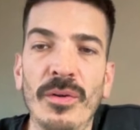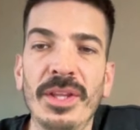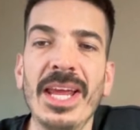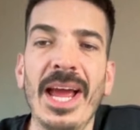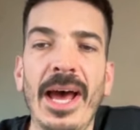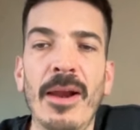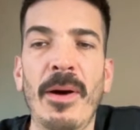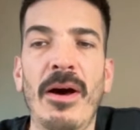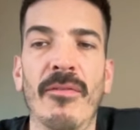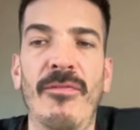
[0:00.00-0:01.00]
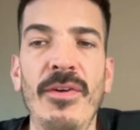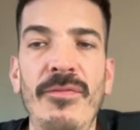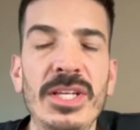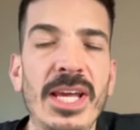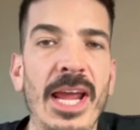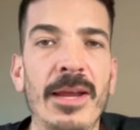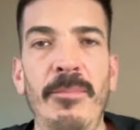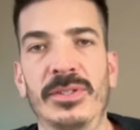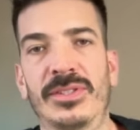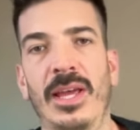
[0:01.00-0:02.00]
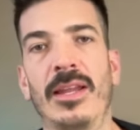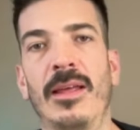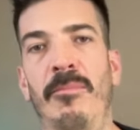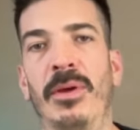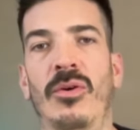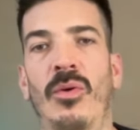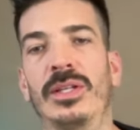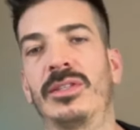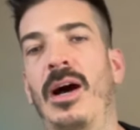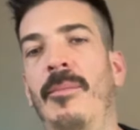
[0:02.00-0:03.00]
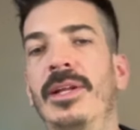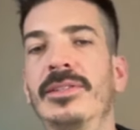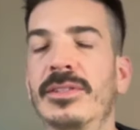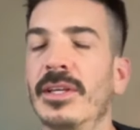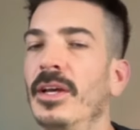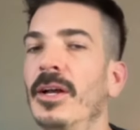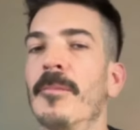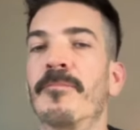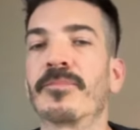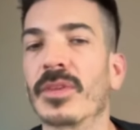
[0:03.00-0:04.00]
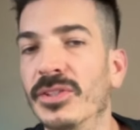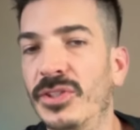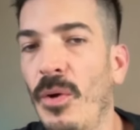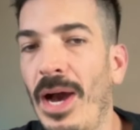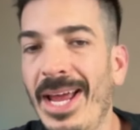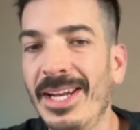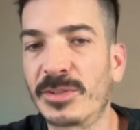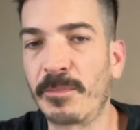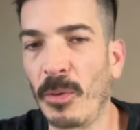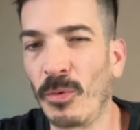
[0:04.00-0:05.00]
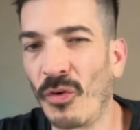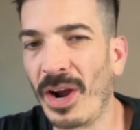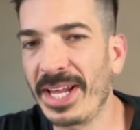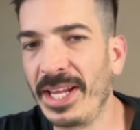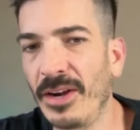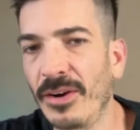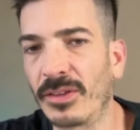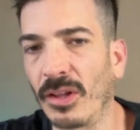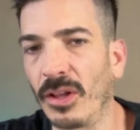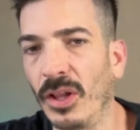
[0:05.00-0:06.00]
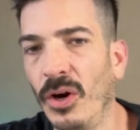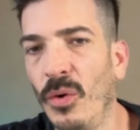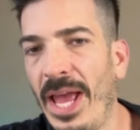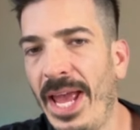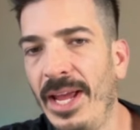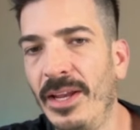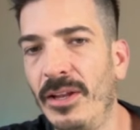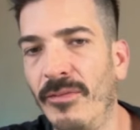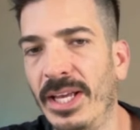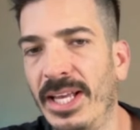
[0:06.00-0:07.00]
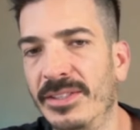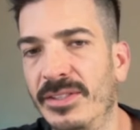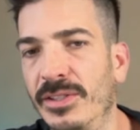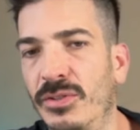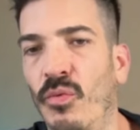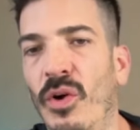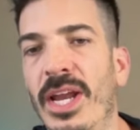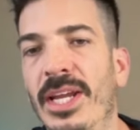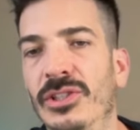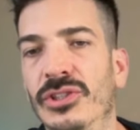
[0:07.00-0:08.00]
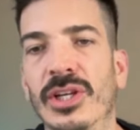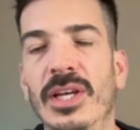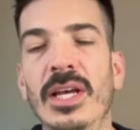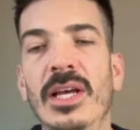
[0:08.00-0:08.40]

only at about 58% in Bitcoin dominance. So I'd expect we're right here at the low end of, I guess, this range.